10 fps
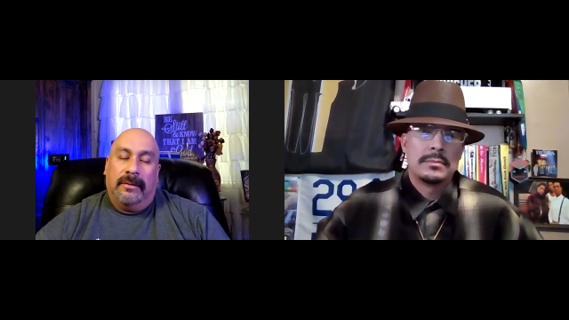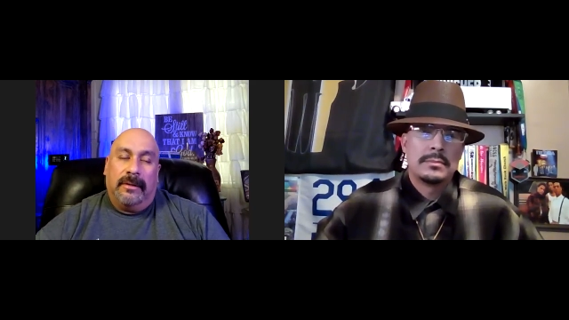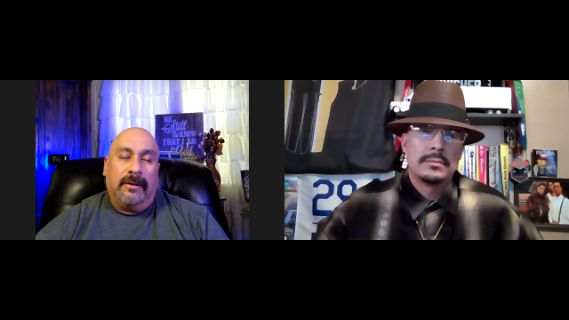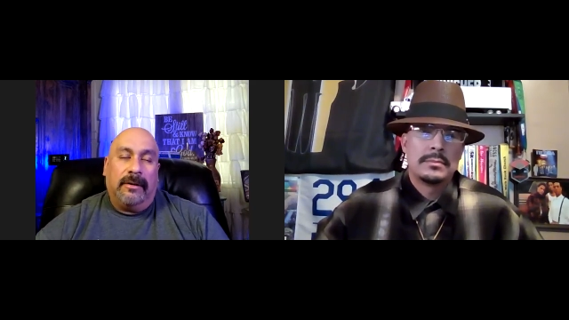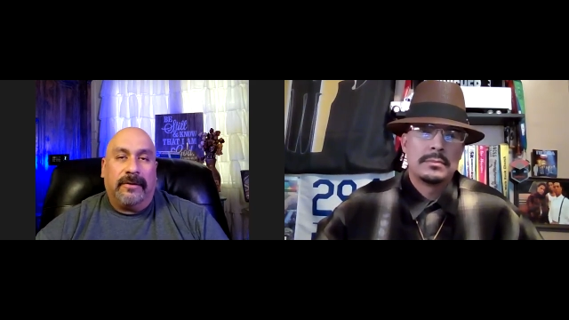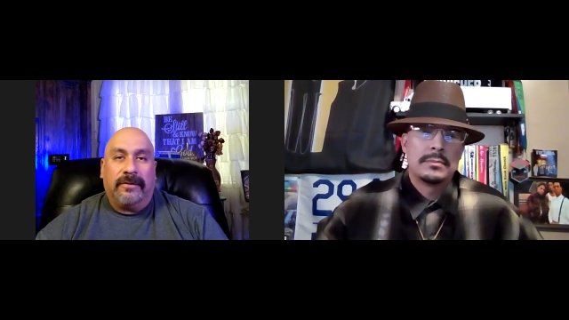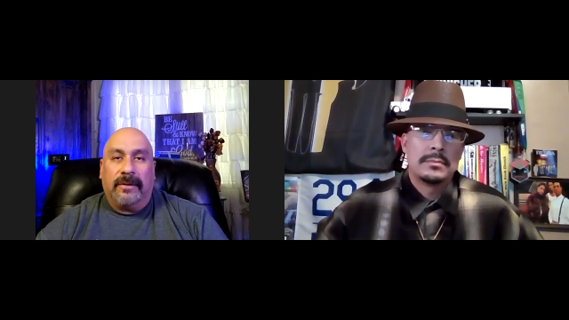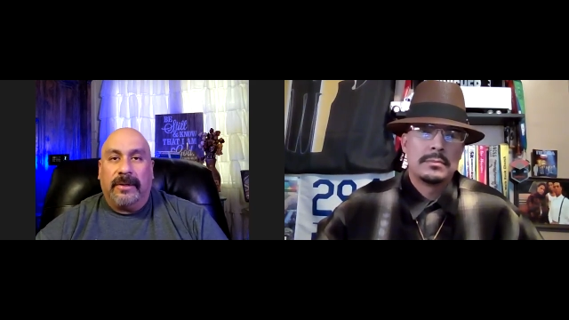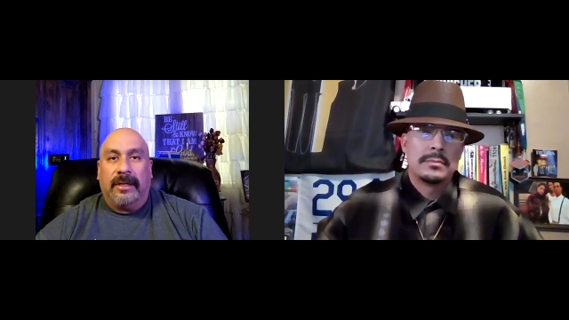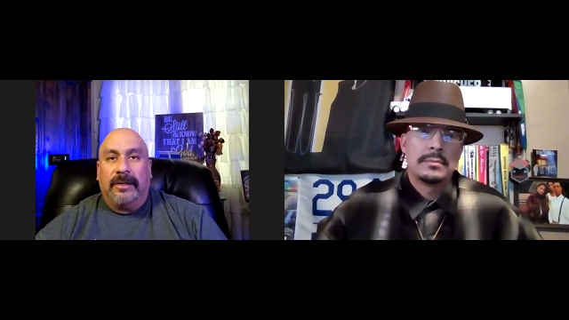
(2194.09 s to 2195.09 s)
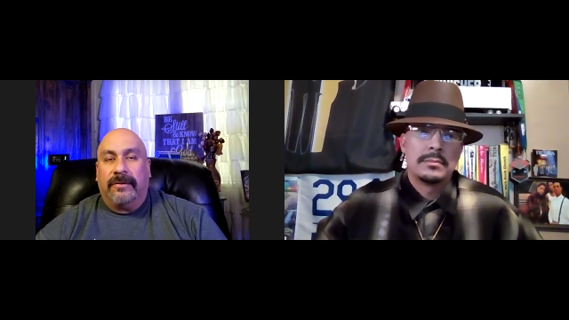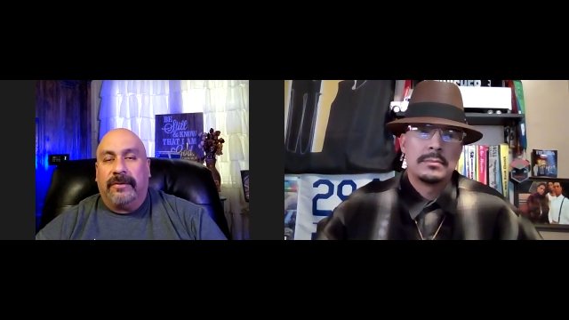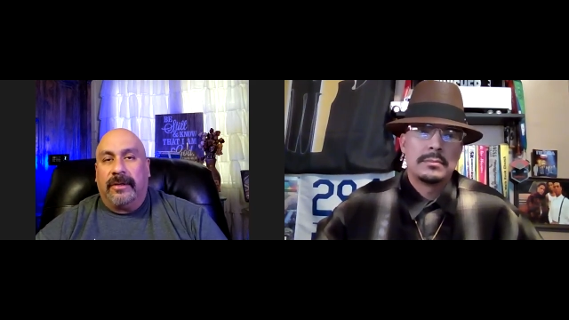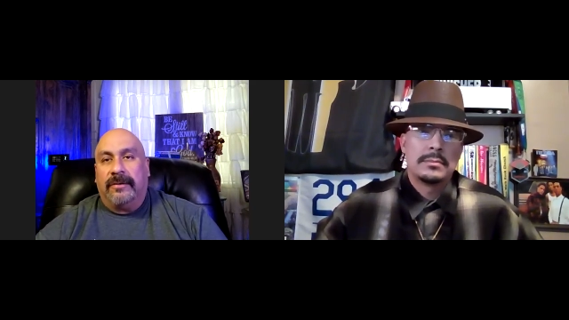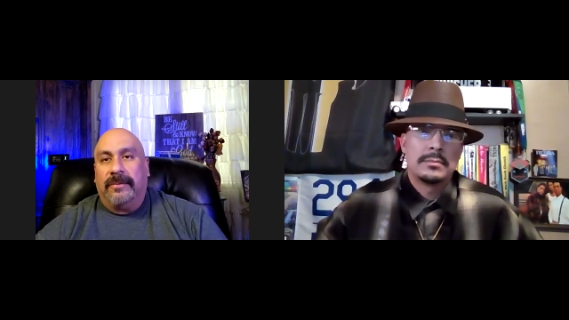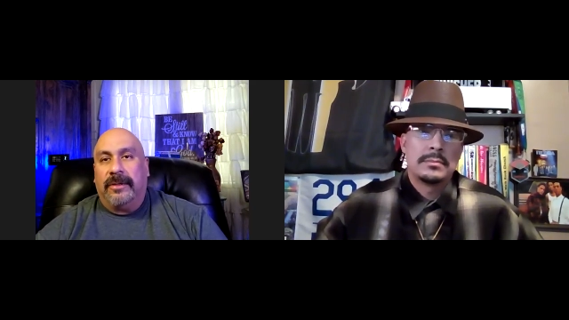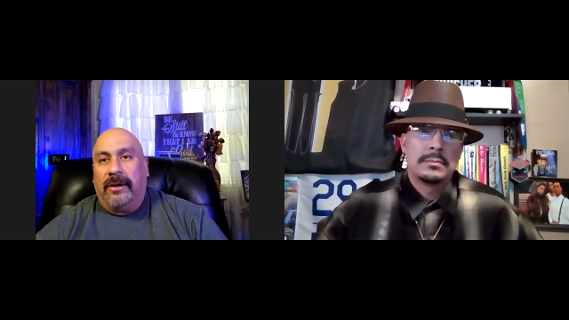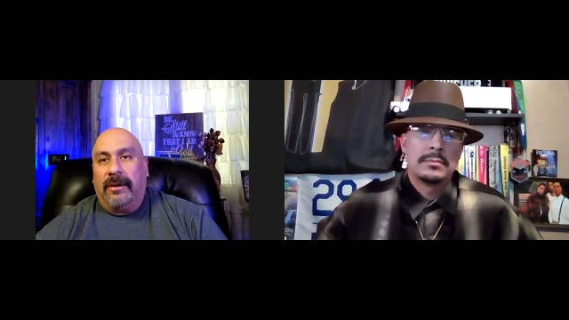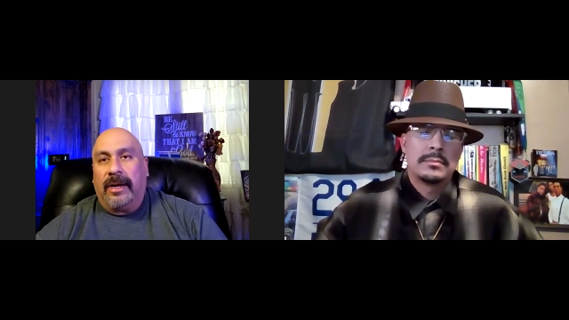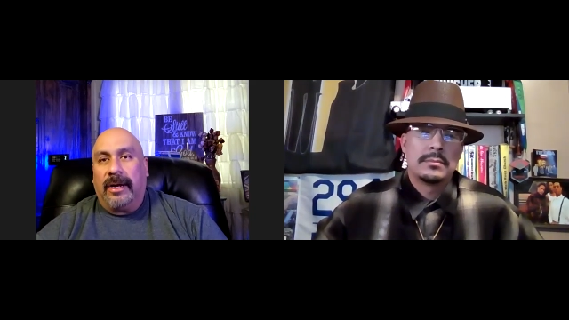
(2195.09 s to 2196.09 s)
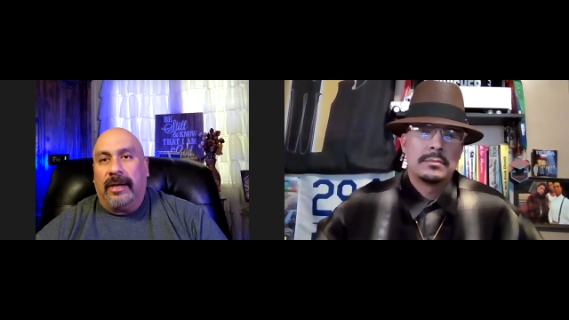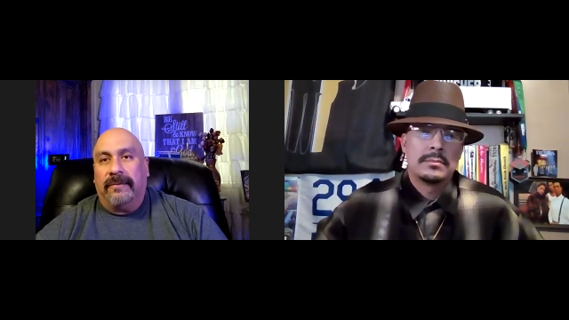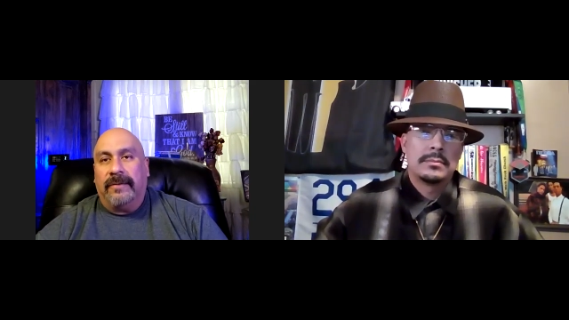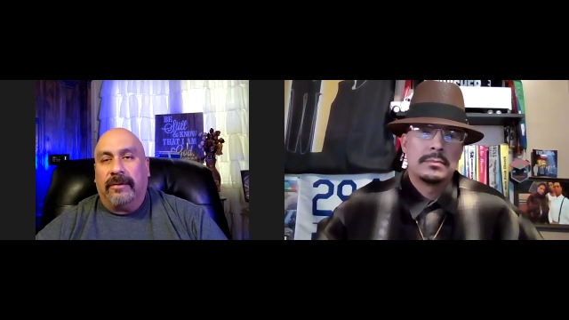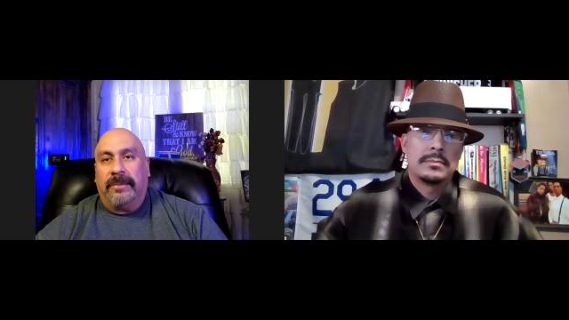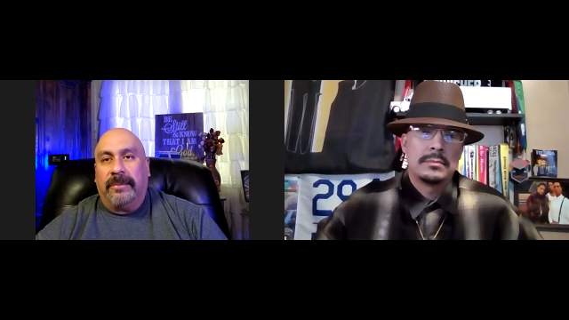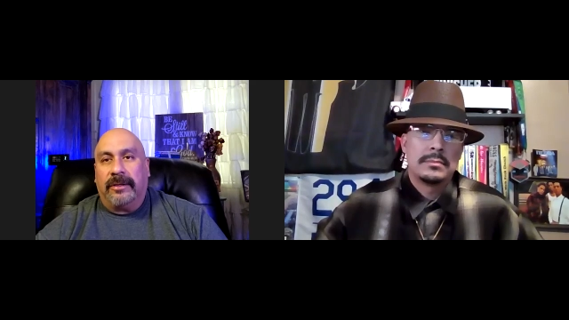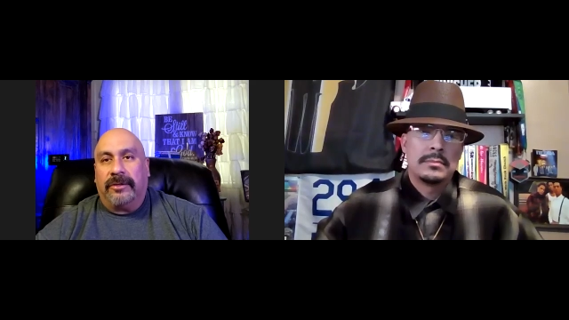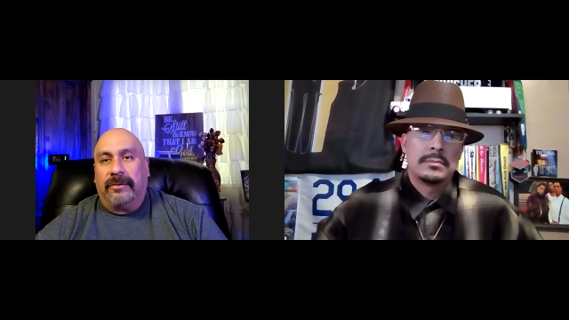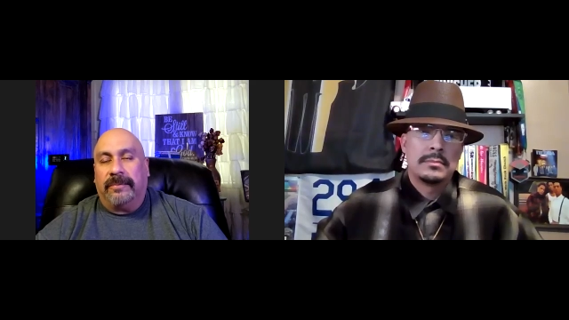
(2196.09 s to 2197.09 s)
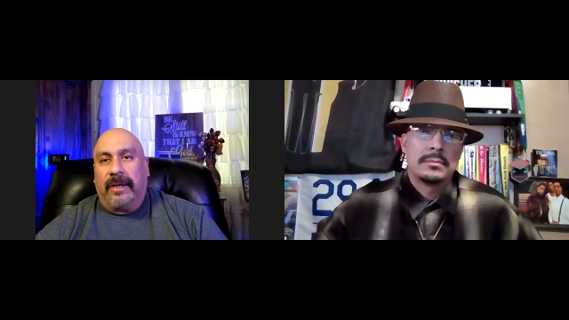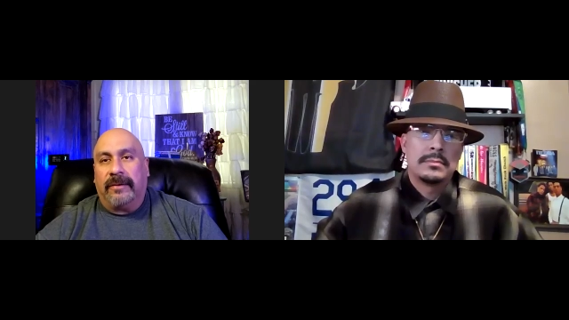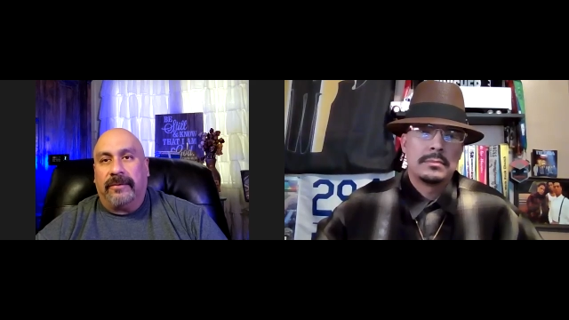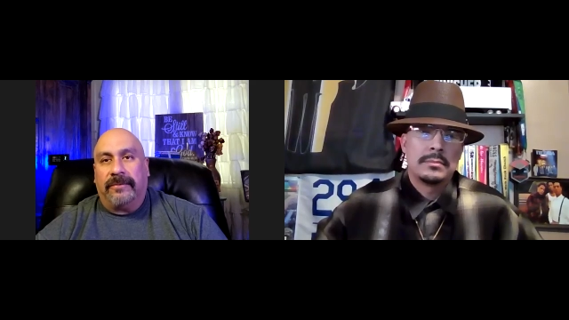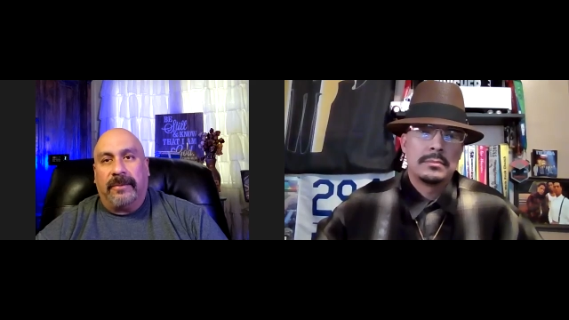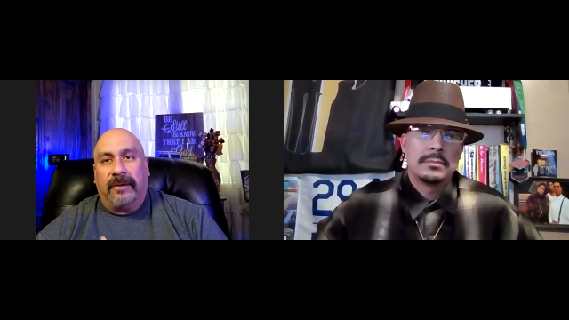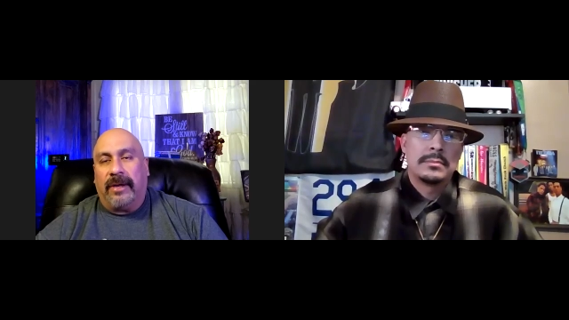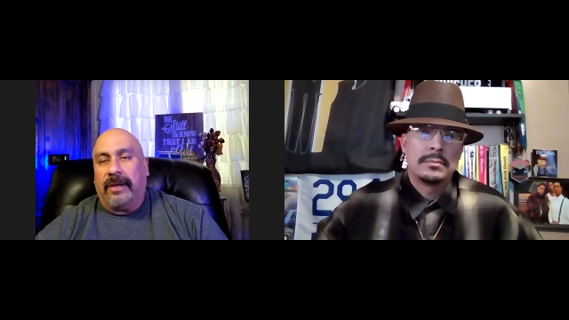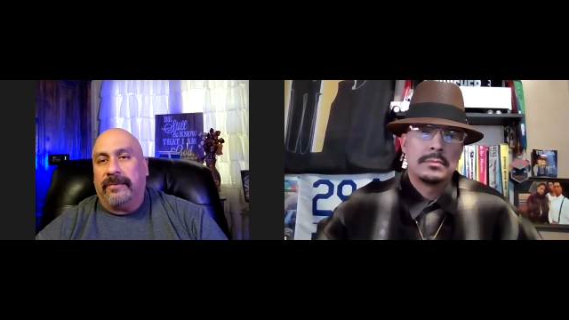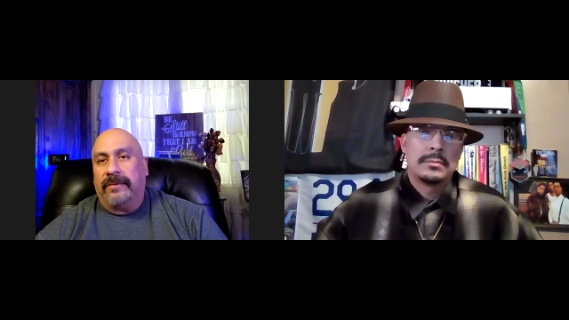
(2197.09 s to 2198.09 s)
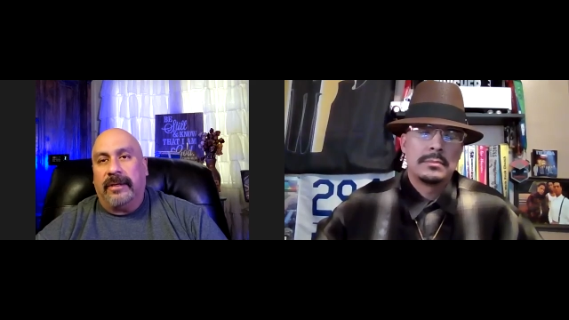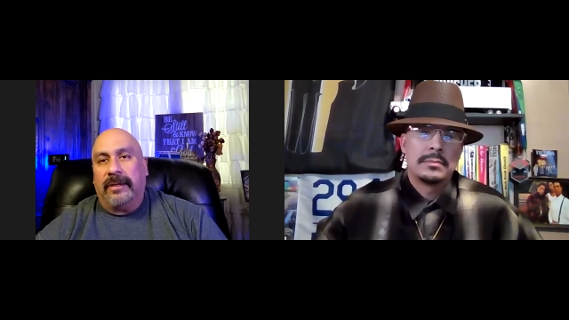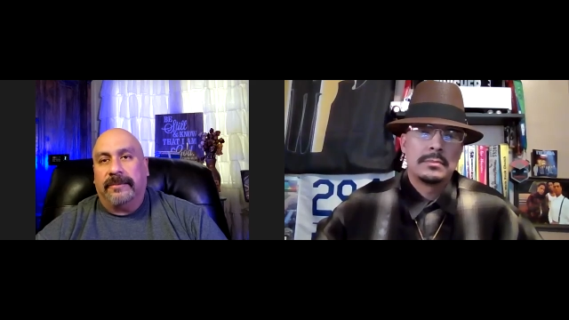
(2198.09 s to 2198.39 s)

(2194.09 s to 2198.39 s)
Speaker 1: you know, if there's somebody interested in some of the art I have, that would be a true blessing for my wife and I.